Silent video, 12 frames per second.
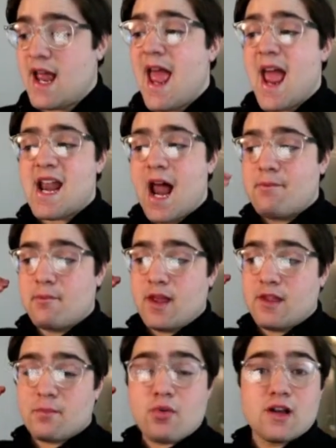and I'm in
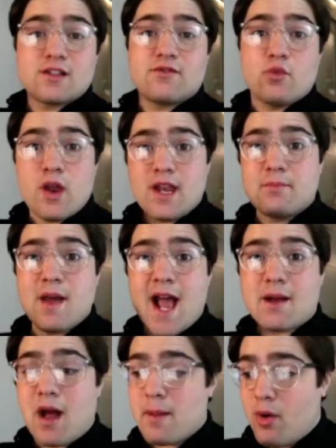the process of winning back
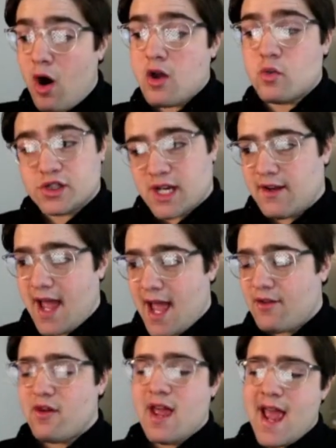my pawn, which I have,